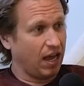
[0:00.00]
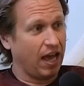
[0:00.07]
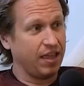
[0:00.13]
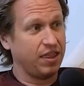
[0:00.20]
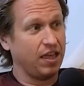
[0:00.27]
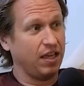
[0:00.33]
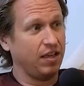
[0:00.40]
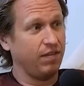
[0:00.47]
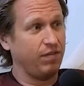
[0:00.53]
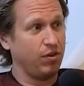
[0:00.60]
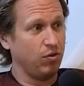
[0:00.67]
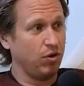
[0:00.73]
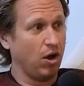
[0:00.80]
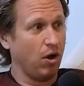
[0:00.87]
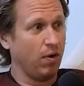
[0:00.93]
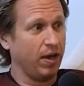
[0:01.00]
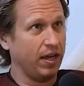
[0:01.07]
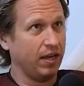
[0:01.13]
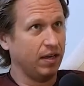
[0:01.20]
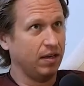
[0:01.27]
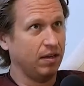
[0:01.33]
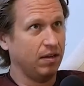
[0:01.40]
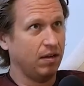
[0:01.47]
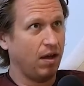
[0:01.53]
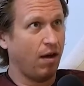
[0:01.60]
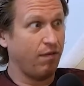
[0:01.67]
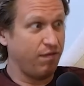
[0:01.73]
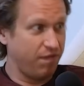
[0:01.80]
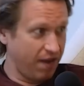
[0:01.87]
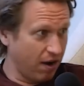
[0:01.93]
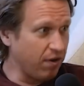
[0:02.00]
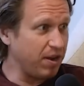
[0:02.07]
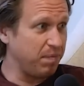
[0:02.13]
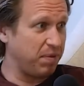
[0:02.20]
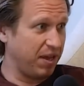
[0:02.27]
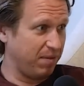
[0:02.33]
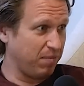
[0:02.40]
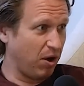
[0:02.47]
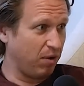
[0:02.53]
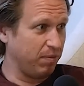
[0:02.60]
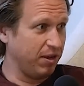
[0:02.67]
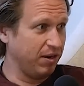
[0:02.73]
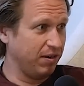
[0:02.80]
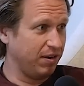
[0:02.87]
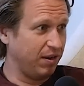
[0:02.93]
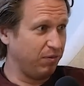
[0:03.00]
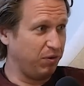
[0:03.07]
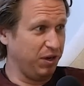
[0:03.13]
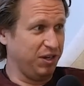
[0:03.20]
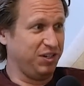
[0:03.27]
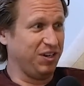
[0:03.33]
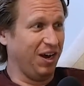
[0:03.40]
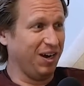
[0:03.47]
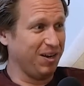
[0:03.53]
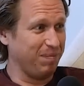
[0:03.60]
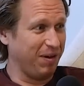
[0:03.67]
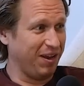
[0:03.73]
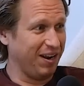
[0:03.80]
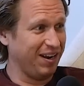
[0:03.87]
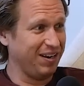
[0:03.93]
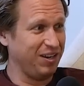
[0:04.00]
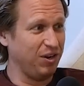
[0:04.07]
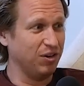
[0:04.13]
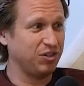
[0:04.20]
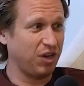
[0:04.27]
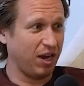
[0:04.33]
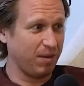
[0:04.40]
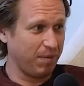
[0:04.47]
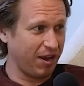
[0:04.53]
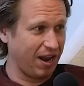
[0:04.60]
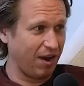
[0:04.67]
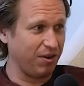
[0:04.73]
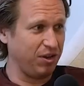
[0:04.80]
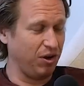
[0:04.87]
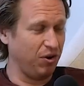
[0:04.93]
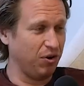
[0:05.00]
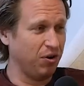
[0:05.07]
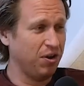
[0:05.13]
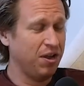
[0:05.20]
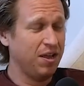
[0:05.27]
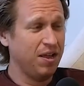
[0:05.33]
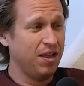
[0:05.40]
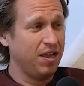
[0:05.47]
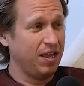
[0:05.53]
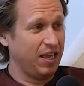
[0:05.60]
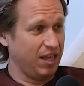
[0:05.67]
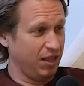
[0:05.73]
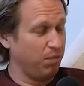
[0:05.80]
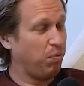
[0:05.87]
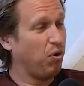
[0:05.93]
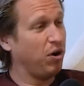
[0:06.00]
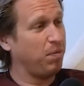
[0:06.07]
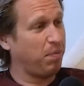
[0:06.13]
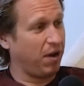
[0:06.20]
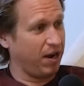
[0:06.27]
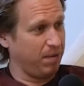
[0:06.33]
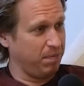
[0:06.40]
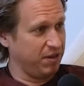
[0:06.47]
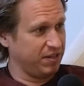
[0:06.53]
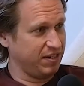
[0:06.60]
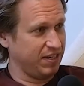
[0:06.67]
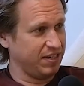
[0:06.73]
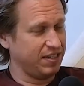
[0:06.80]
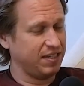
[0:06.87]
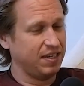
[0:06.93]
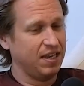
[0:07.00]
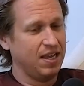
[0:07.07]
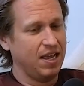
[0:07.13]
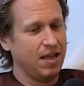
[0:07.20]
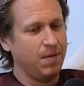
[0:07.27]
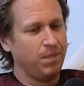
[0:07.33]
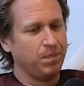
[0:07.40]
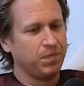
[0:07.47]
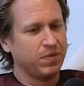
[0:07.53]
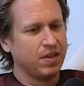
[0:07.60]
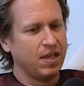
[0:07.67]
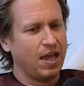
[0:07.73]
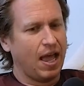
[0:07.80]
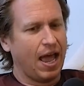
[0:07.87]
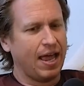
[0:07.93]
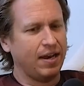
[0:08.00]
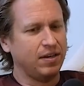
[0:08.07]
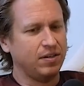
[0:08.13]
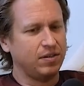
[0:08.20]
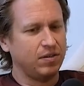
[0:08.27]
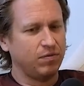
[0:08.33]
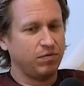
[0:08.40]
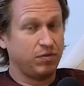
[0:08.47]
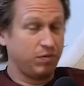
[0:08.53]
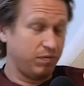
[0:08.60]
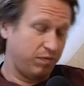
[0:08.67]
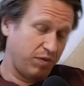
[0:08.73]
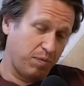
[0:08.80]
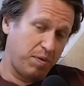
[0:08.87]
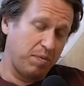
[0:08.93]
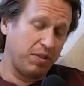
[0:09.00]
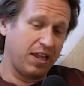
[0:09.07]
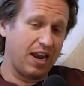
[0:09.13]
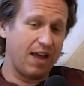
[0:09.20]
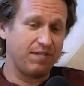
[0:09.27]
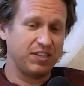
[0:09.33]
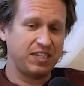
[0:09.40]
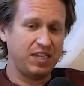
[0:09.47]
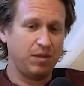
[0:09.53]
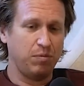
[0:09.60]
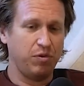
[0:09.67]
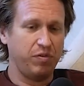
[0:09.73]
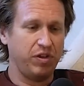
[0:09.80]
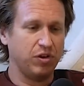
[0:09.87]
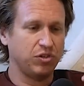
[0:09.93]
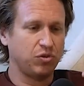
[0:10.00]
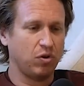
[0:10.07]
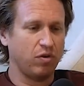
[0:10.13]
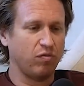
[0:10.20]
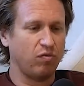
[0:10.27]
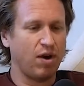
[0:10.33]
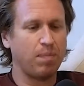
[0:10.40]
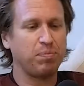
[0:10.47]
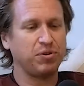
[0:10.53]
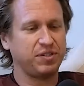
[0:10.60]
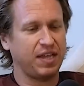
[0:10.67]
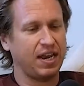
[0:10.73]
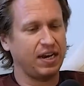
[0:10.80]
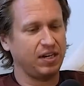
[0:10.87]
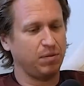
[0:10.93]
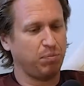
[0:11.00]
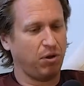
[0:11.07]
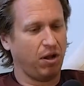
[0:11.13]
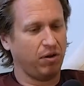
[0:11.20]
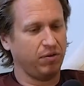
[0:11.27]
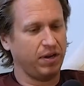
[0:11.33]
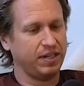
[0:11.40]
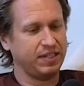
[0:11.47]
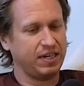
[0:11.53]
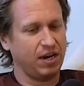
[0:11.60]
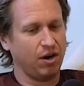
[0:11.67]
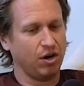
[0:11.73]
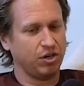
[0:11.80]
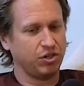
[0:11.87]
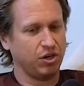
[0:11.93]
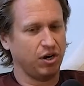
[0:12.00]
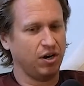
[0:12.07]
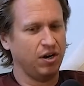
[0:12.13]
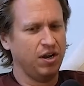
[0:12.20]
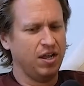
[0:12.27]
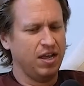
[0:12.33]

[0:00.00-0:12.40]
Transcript: I think of you going... a very big moment, if we could talk about it. You're talking about how you're in the porta potty business. And for people that haven't seen the movie, you're sort of representing to Paul Rudd's character